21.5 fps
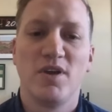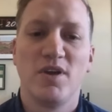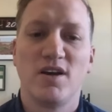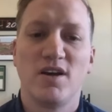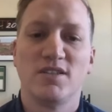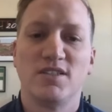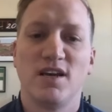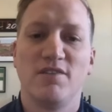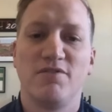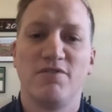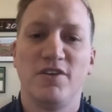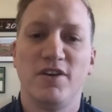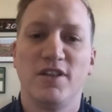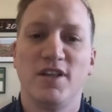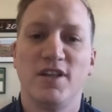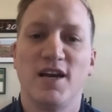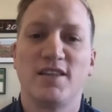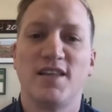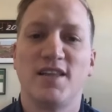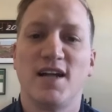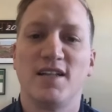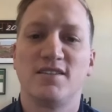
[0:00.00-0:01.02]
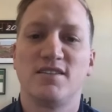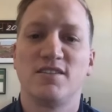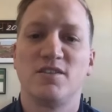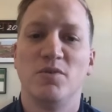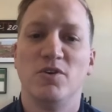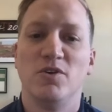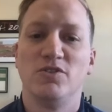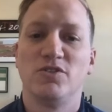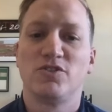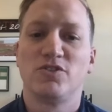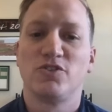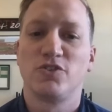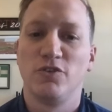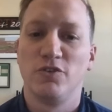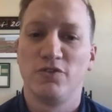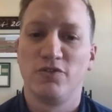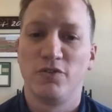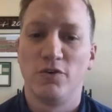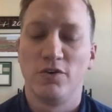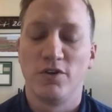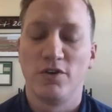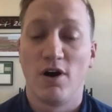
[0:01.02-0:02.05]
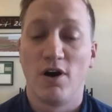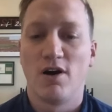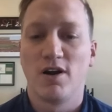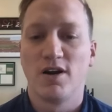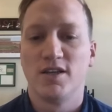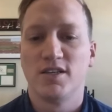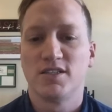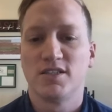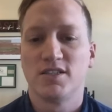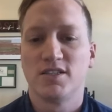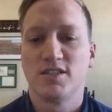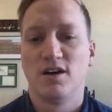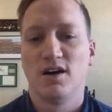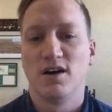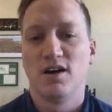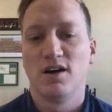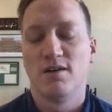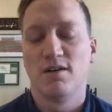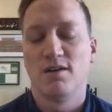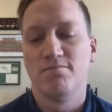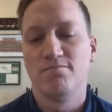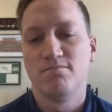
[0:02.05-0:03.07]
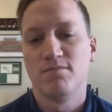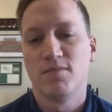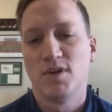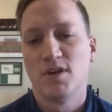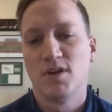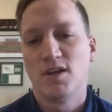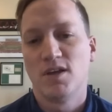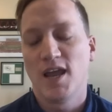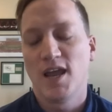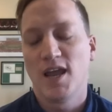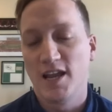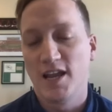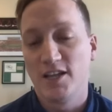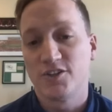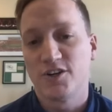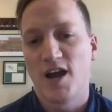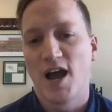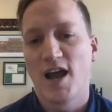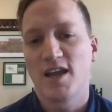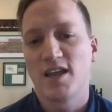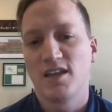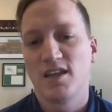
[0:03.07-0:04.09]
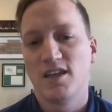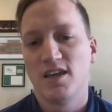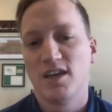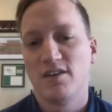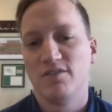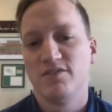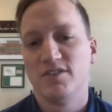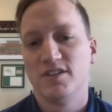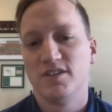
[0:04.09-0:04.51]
because I feel like that's the most truthful and honest um, answer I can